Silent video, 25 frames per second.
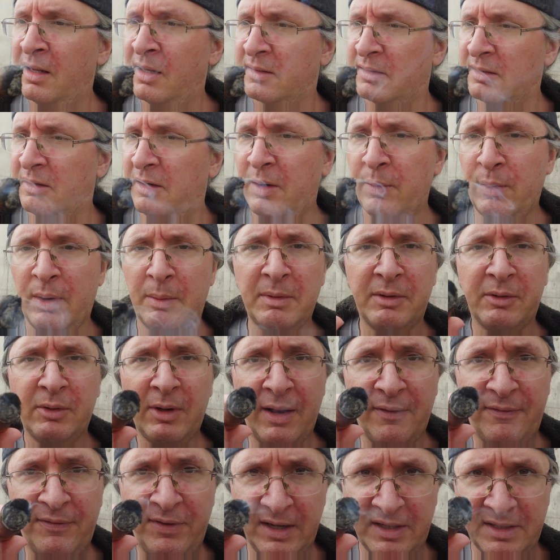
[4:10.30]
So anyway, I'm going to
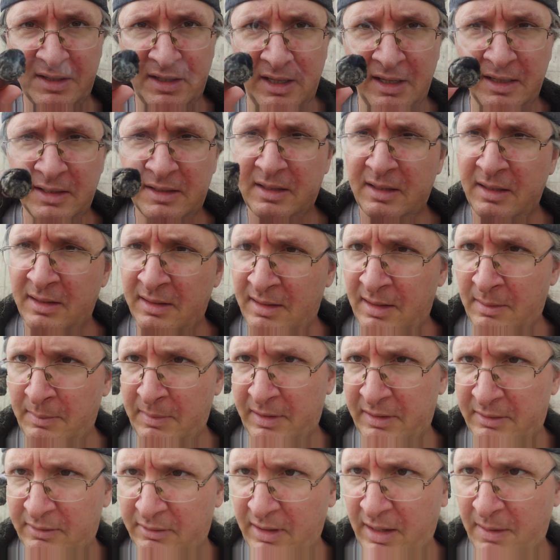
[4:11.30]
try to fix this. I'm
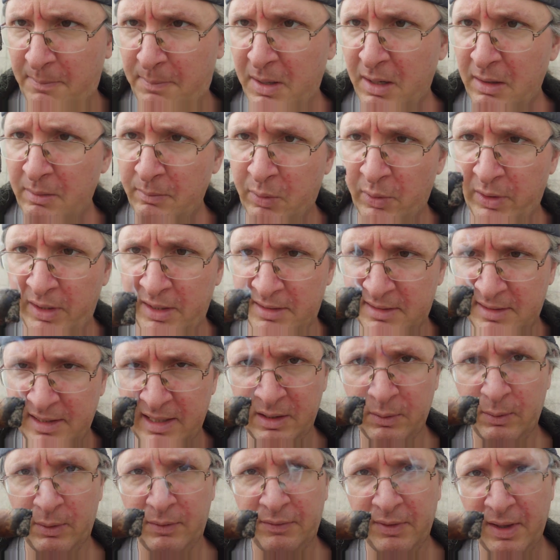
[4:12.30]
going to try to pinpoint
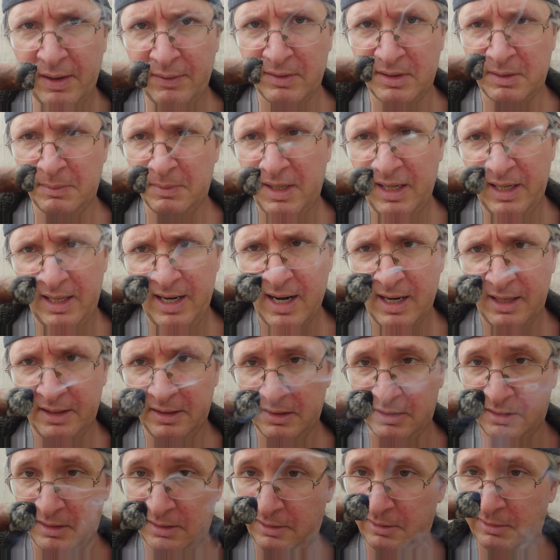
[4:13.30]
exactly what flavors I'm getting out of
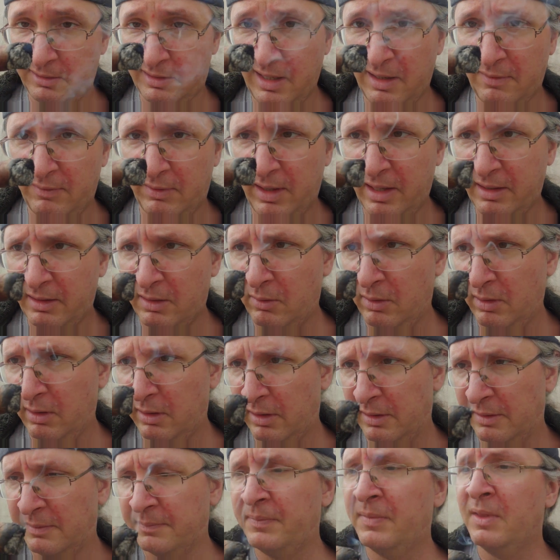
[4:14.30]
this, because there's kind of a lot going
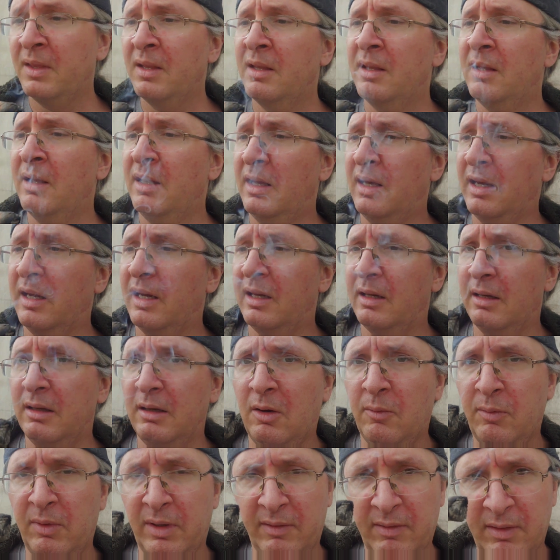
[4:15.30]
on. And
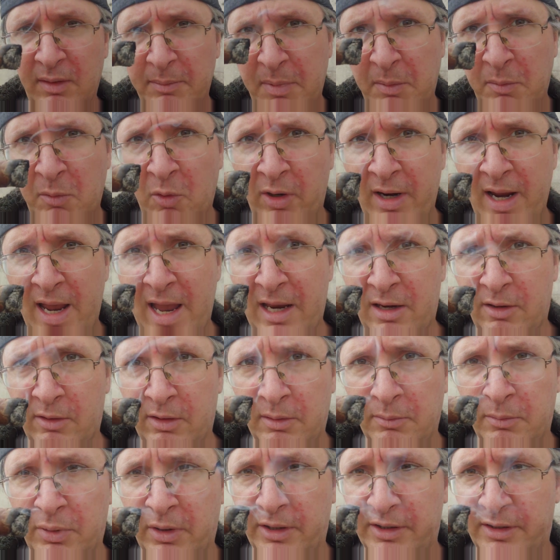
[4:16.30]
hopefully get a little bit more
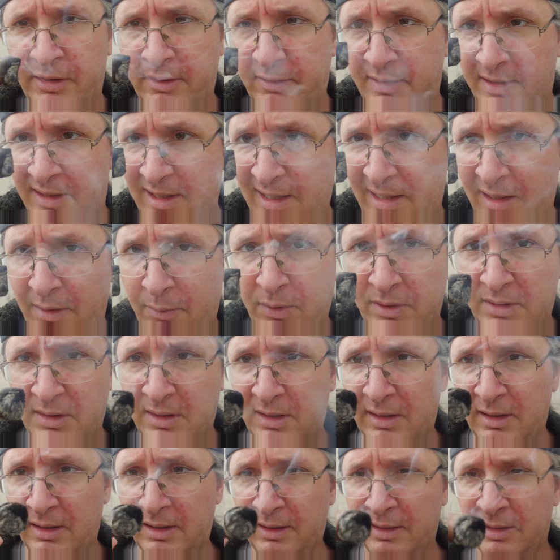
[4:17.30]
accurate impression of exactly what
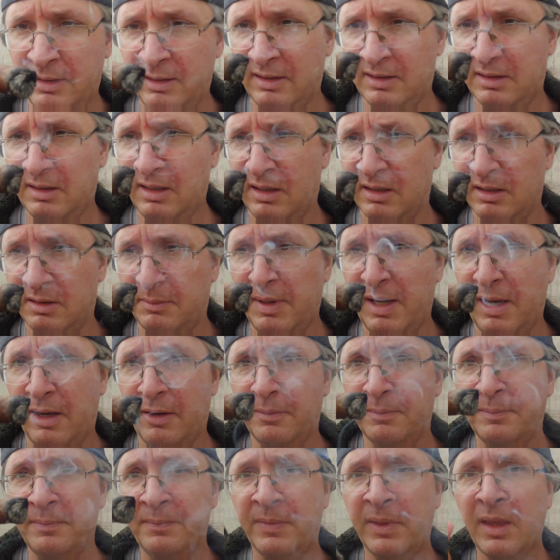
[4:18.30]
the stick is
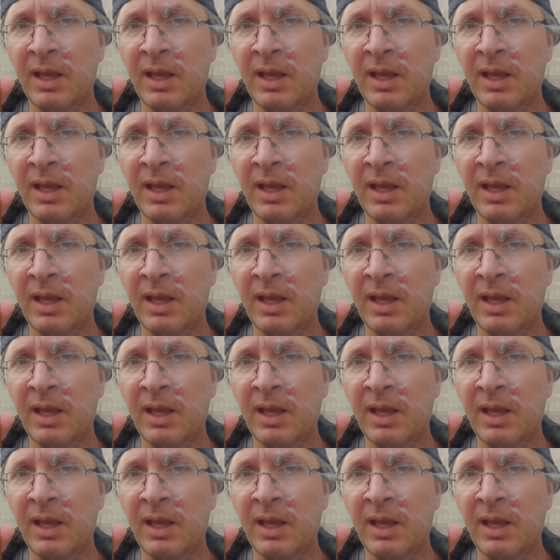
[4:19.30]
about.